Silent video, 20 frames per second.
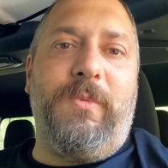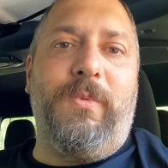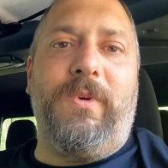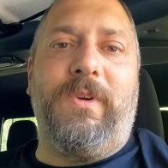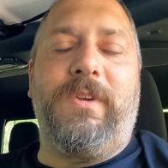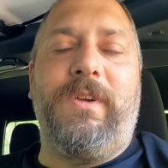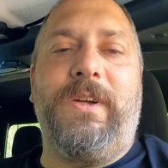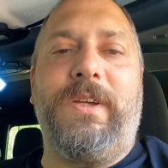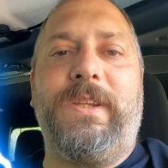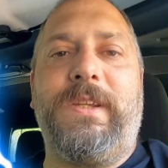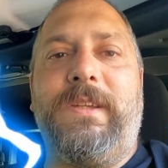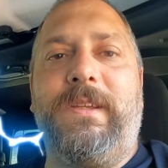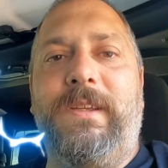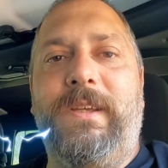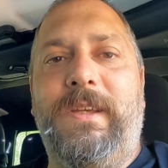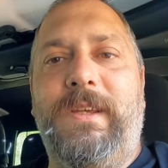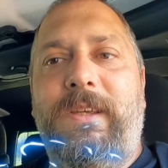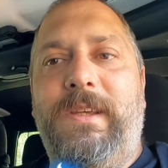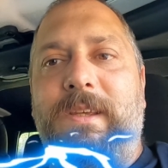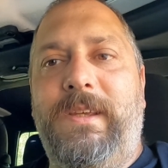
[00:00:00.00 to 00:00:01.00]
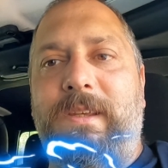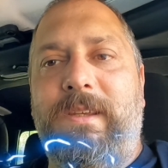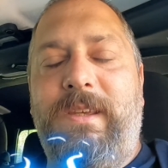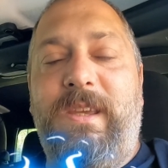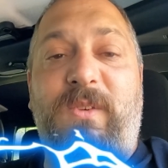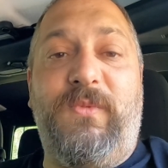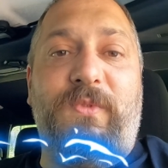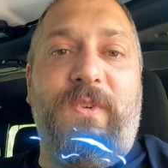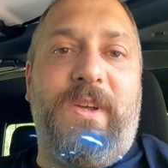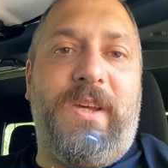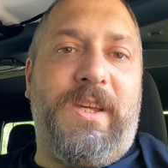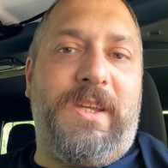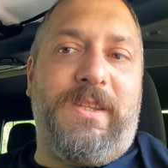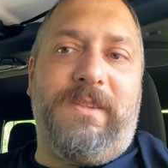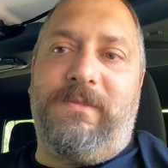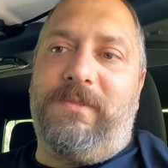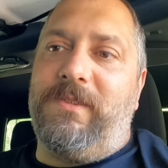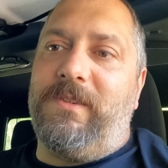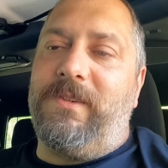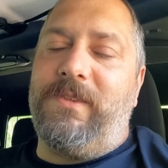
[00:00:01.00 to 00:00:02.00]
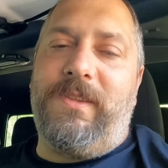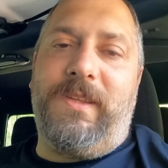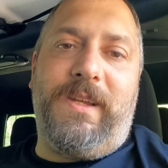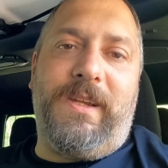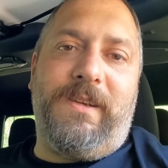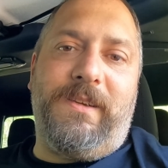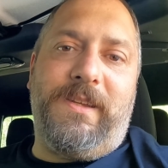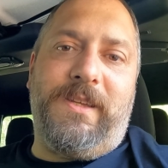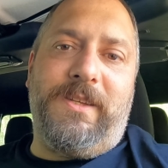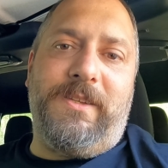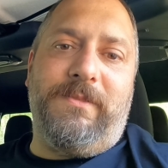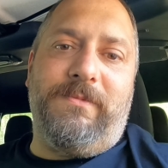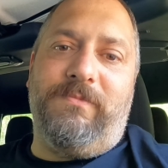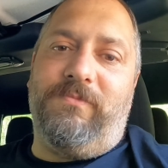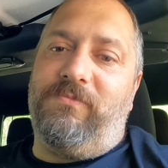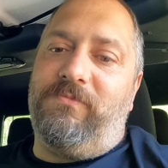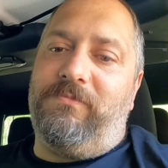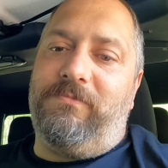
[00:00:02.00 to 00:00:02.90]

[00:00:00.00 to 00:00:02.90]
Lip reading: work on it. If not, you're in the area,